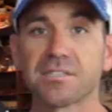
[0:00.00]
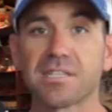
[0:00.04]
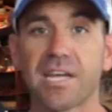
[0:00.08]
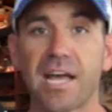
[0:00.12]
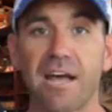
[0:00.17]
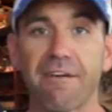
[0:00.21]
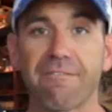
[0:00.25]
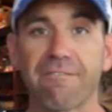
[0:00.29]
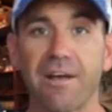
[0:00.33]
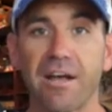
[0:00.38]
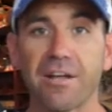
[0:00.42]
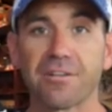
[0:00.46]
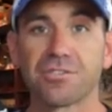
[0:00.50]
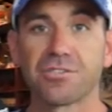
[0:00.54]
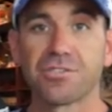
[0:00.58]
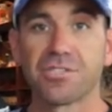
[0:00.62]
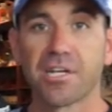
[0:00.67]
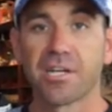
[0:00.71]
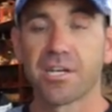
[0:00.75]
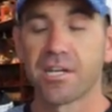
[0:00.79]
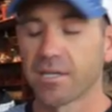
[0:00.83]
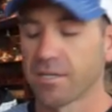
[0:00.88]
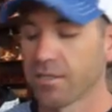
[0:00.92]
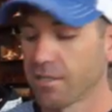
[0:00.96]
half-ounce
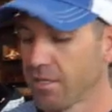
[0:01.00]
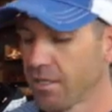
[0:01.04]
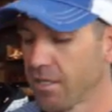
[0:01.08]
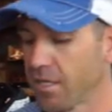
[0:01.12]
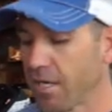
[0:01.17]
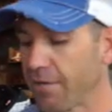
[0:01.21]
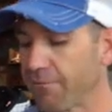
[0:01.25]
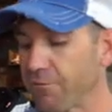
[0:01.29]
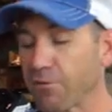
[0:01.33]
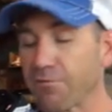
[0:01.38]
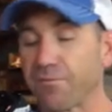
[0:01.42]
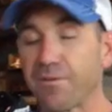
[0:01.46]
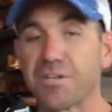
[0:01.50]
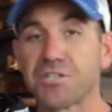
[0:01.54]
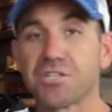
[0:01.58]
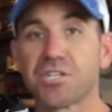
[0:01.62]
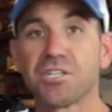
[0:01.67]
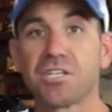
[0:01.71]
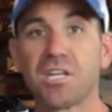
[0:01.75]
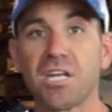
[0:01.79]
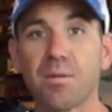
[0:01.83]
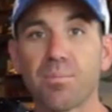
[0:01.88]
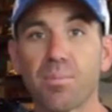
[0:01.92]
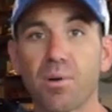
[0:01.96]
jig. If you're fishing
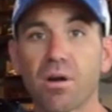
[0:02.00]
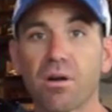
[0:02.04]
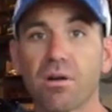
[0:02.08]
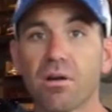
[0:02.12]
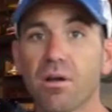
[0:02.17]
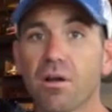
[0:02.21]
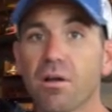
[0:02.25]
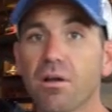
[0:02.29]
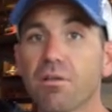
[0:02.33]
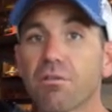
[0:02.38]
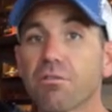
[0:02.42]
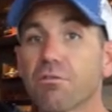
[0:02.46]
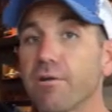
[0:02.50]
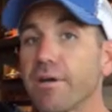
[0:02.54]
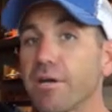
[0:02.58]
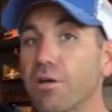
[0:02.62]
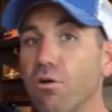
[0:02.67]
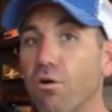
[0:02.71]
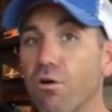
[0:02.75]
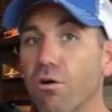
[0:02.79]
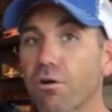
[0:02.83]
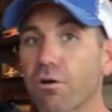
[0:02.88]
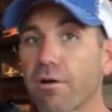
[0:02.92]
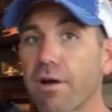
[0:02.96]
deeper,
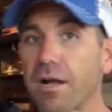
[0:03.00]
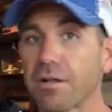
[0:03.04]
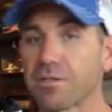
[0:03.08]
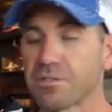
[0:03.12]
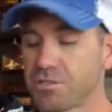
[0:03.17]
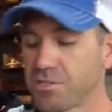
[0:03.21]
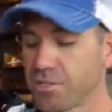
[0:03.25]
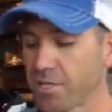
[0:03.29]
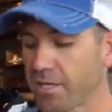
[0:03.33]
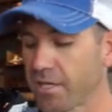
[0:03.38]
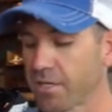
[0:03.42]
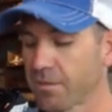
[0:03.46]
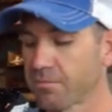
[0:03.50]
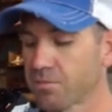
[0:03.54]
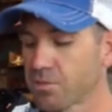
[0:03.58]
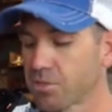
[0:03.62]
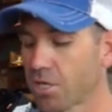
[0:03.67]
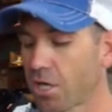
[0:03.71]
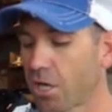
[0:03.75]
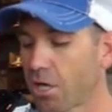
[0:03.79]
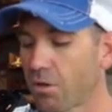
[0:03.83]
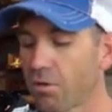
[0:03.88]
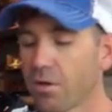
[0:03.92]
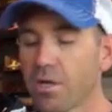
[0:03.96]
3/4 ounce jig.
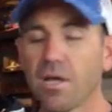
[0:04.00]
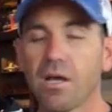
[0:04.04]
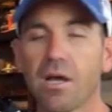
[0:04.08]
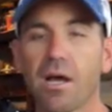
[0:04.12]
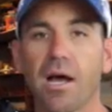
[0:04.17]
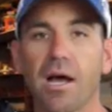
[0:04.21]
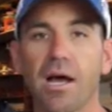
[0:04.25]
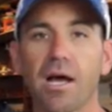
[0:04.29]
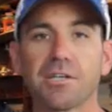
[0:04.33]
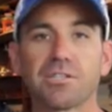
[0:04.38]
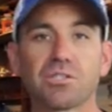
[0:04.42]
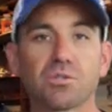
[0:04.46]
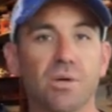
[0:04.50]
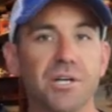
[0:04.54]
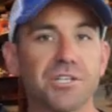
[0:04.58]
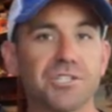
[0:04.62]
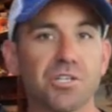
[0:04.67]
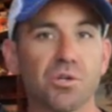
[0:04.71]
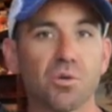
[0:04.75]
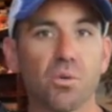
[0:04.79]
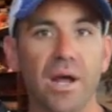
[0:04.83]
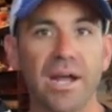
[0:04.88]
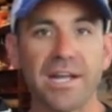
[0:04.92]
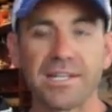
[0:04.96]
So switch
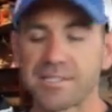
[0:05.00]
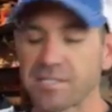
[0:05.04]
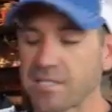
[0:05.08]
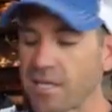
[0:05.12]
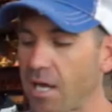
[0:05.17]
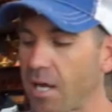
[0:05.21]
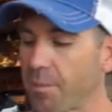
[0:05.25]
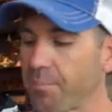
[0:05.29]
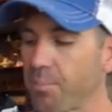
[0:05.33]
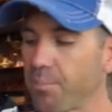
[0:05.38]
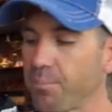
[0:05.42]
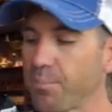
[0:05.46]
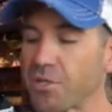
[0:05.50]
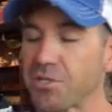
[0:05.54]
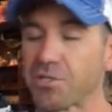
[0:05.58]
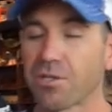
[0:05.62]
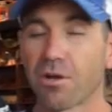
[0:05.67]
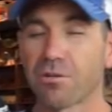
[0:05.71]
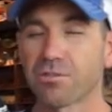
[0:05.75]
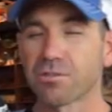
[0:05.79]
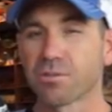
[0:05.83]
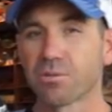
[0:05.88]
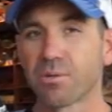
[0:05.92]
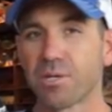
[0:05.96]
your weights up, but
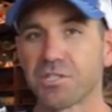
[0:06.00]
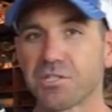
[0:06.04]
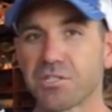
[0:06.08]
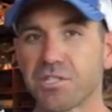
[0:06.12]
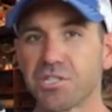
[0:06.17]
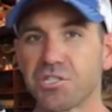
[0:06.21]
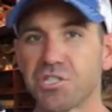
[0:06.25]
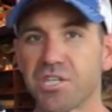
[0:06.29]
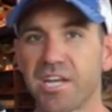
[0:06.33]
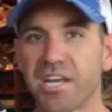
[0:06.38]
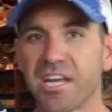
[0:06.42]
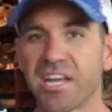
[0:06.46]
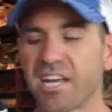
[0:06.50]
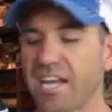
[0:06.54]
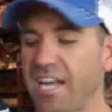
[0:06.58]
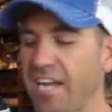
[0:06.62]
don't switch the jig.